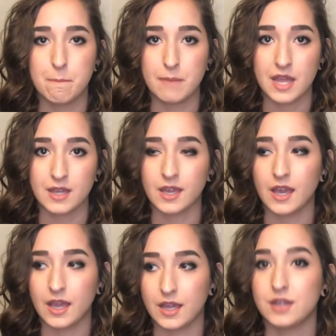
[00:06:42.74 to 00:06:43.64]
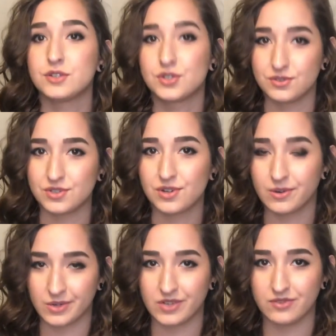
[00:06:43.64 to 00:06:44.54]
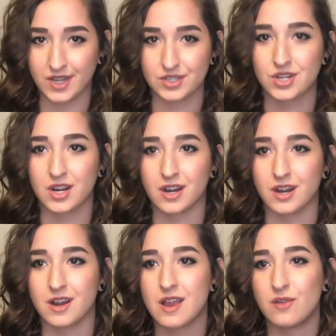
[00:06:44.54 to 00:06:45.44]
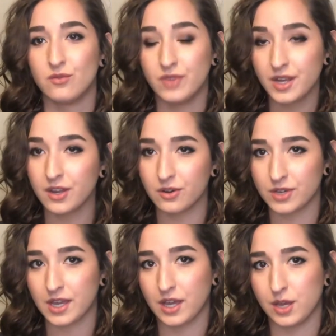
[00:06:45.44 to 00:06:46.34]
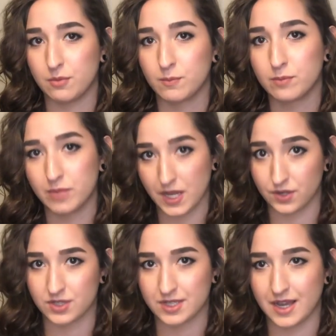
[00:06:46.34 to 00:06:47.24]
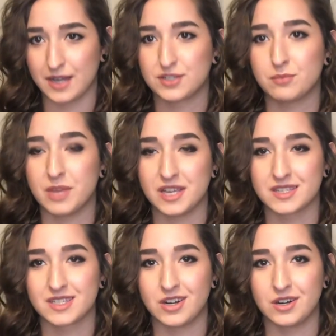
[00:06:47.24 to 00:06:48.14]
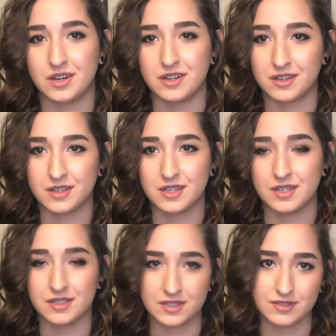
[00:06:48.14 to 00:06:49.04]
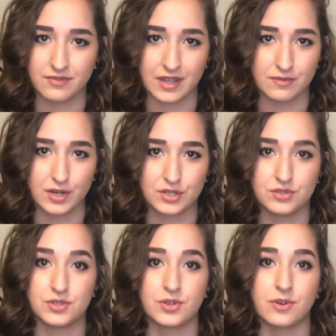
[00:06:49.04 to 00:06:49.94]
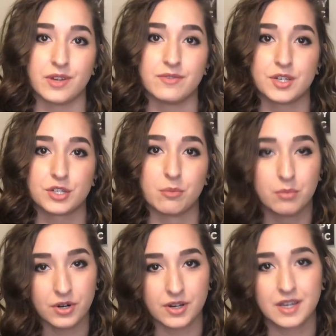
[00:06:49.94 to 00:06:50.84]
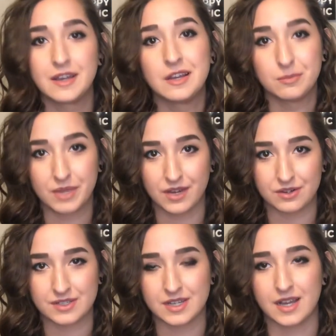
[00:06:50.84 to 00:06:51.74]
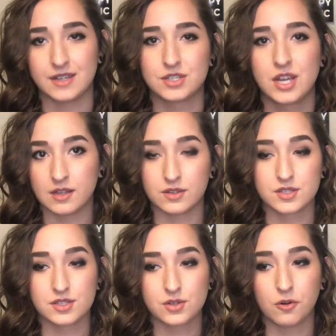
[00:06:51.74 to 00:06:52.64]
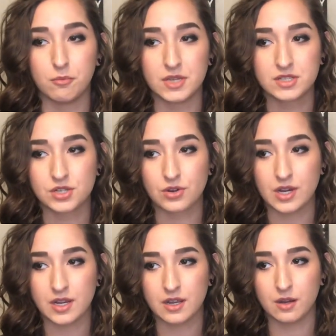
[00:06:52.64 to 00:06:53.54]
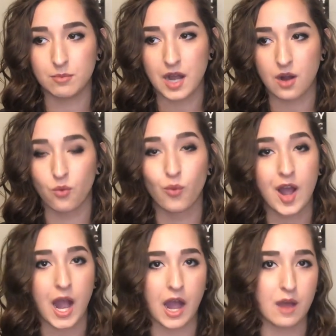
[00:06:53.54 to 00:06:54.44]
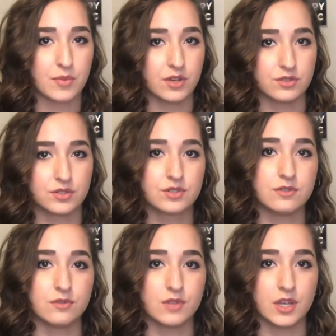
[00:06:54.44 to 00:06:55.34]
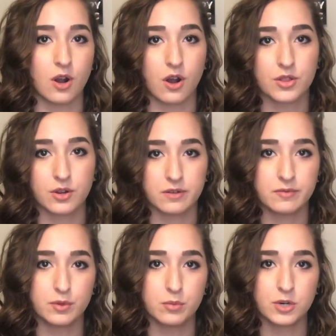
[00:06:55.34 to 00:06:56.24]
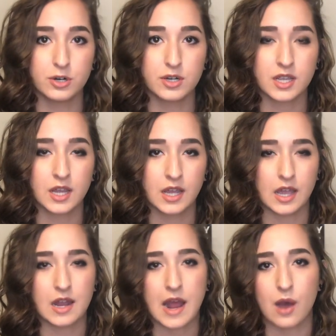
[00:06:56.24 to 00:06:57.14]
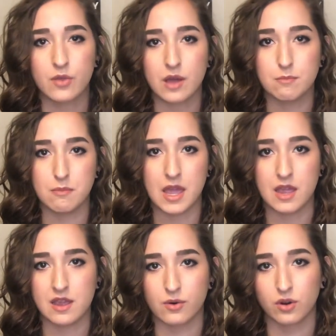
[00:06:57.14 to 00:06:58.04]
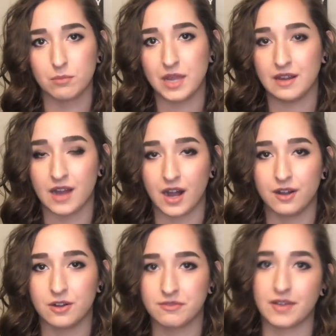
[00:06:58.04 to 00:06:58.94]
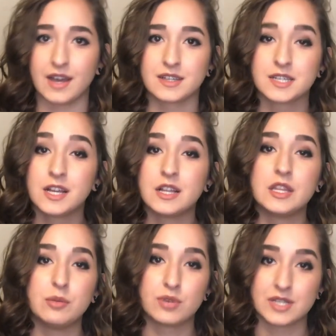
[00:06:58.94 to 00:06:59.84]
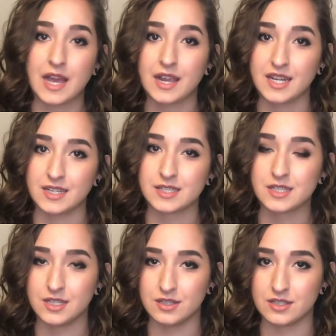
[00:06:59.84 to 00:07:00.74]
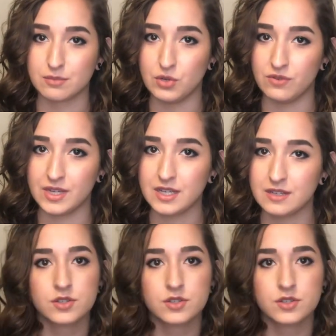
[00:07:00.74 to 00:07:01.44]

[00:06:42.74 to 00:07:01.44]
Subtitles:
make a choose your own adventure video game, Bandersnatch, based on his favorite choose your own adventure book, Bandersnatch. And there's this whole mystery about what happened to the author of the book and how that may or may not affect the protagonist in this movie.